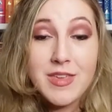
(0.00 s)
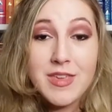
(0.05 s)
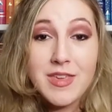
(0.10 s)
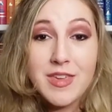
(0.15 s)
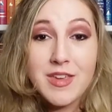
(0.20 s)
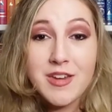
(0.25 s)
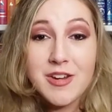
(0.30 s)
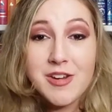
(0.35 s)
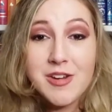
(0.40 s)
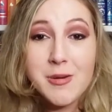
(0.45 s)

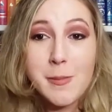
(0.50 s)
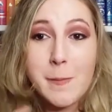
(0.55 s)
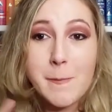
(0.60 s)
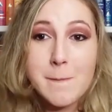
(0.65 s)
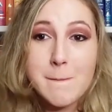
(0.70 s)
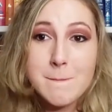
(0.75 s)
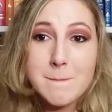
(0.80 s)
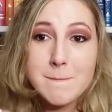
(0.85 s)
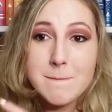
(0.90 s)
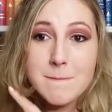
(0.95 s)
year,
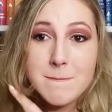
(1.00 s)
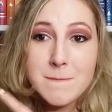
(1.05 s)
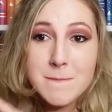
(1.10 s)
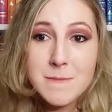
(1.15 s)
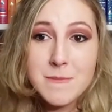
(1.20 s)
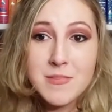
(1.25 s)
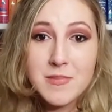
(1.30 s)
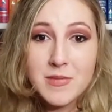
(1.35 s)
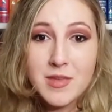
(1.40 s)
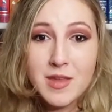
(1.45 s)

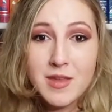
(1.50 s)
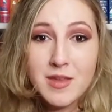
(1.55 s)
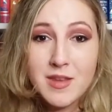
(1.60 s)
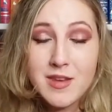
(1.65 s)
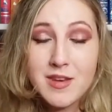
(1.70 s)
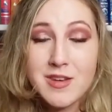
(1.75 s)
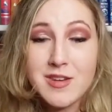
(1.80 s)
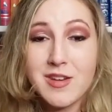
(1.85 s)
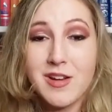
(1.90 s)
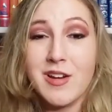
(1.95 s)

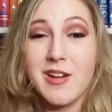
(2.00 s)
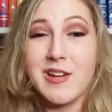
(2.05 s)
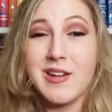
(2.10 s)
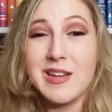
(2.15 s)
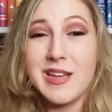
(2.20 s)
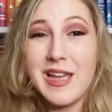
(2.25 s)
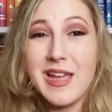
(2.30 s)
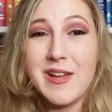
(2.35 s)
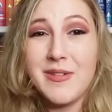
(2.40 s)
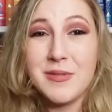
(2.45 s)

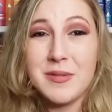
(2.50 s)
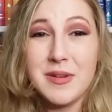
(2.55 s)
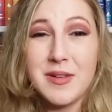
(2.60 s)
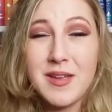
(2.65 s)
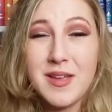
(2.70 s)
Darkdawn.